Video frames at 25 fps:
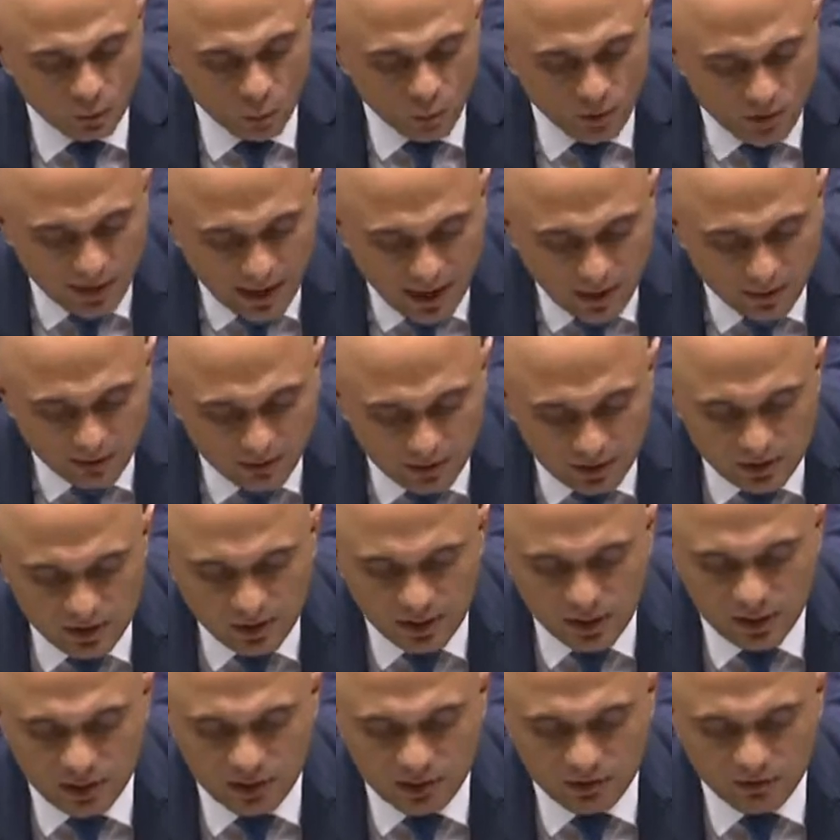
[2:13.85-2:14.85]
without the
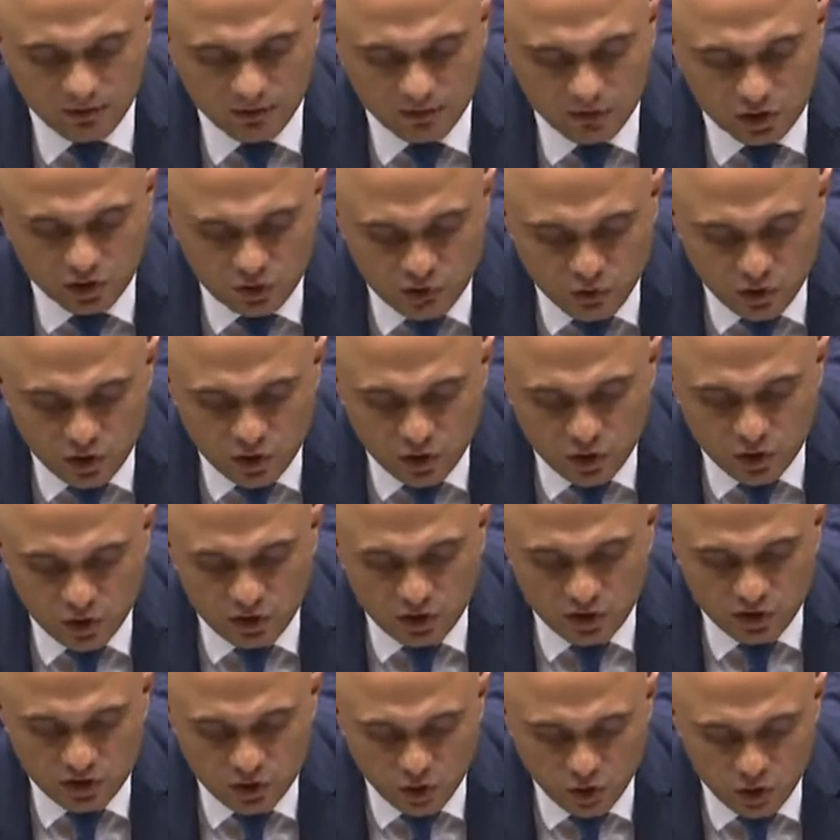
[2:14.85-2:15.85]
need for
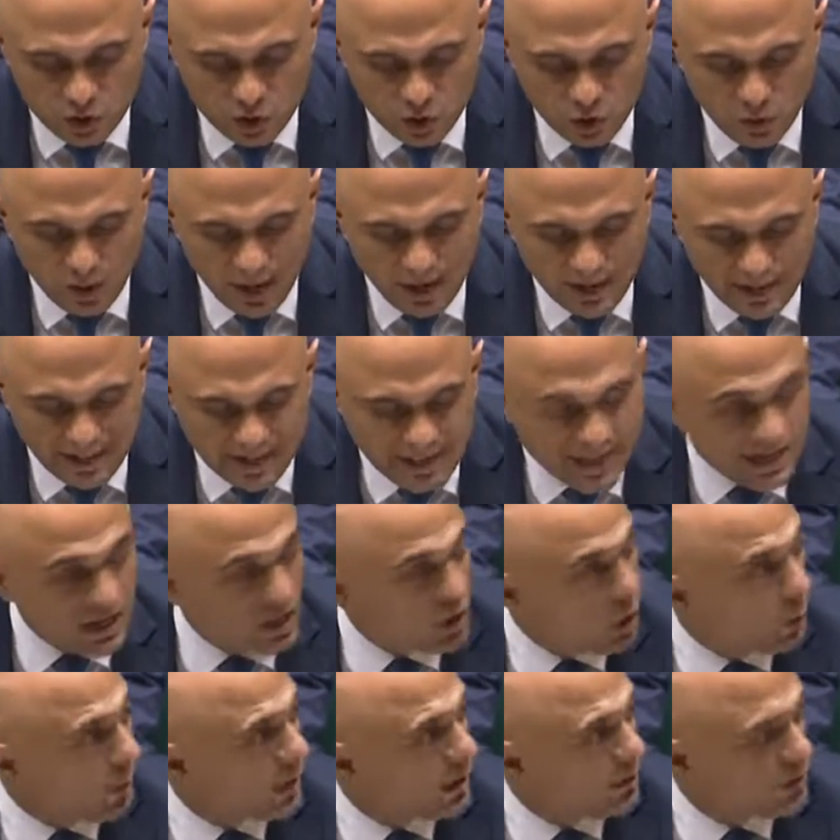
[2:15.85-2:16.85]
stringent social and
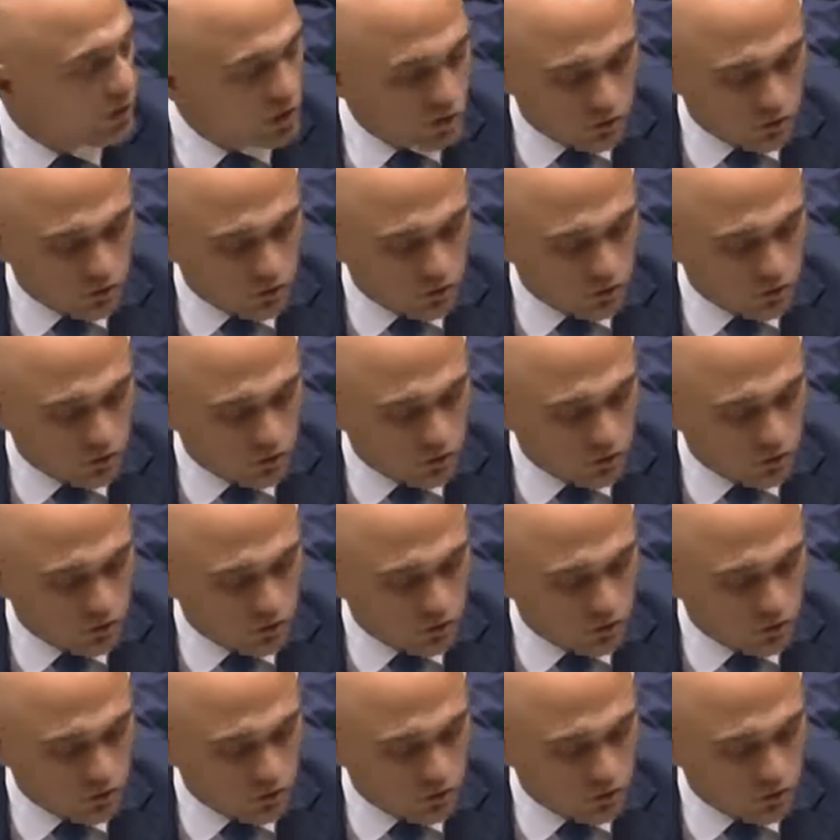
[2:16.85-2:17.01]
economic